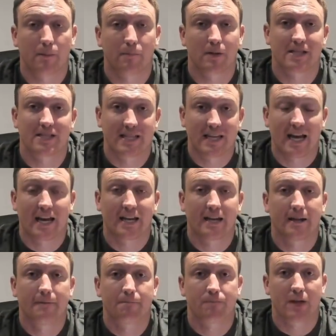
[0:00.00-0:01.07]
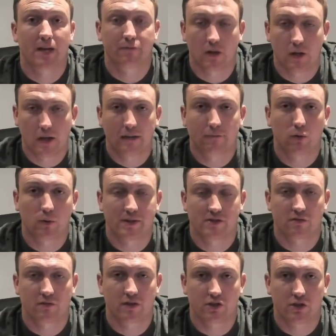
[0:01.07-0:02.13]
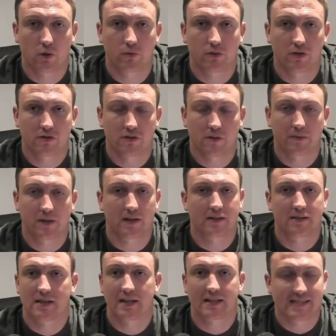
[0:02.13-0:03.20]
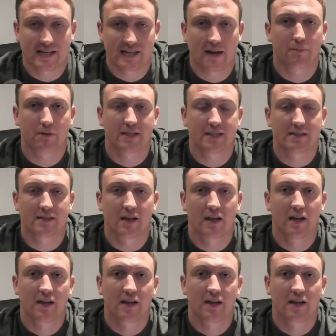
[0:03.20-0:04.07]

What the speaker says: Because again, if the influencer is showing you something, it's like celebrities